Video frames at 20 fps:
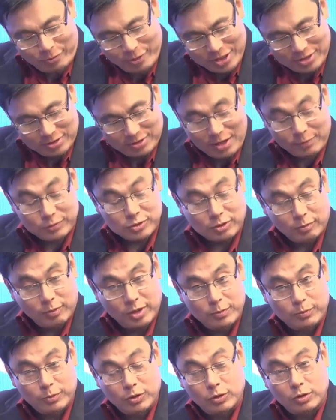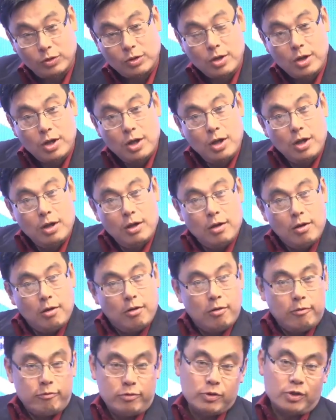with Times of Manipur.
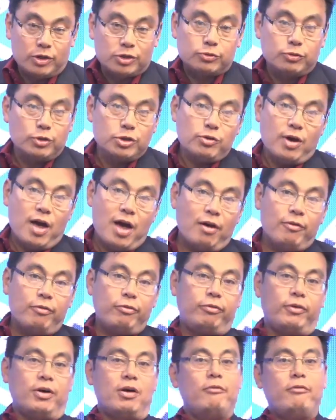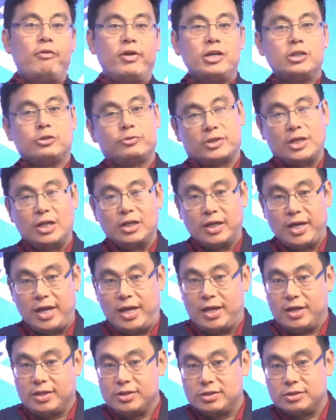Viewers, we do have uh, very special
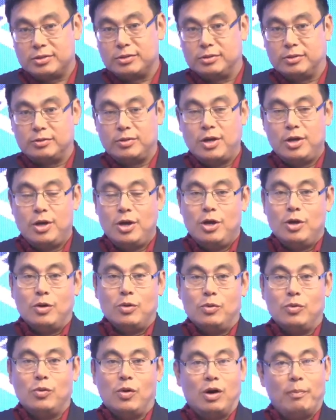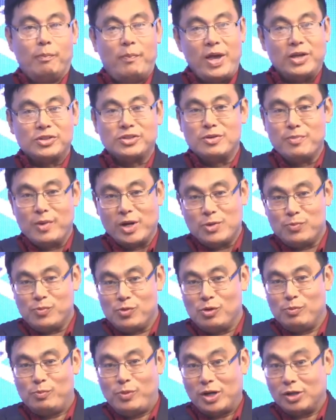guests who are based in
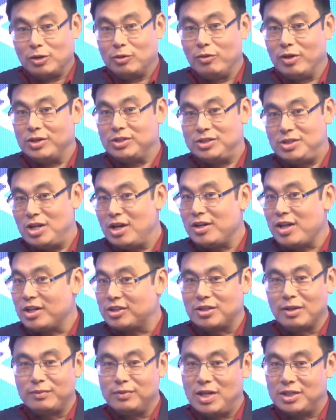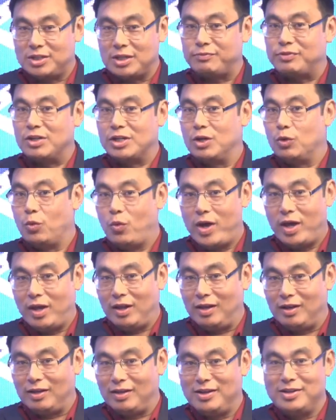Manipur but who has done ex exceptionally
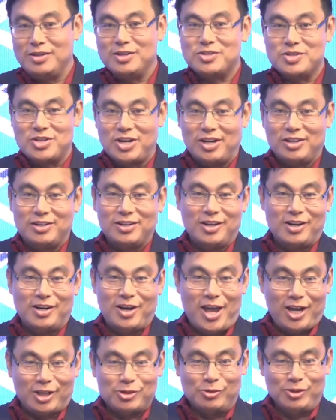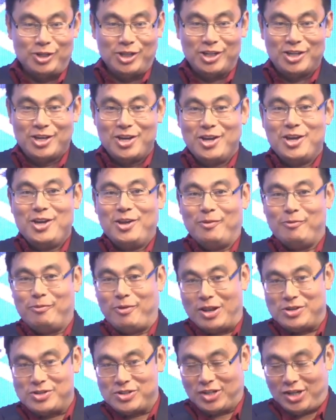well in the trade they are actually
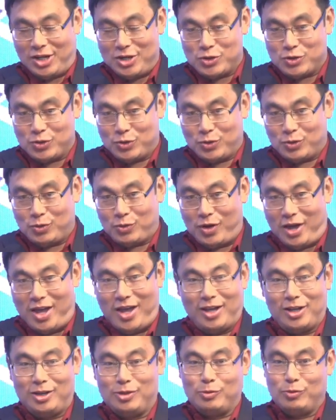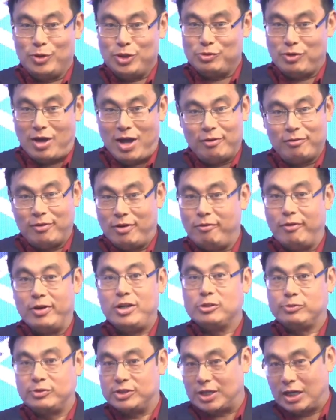venturing into. And we do have a
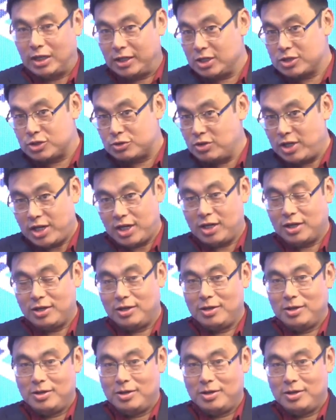very special guest today.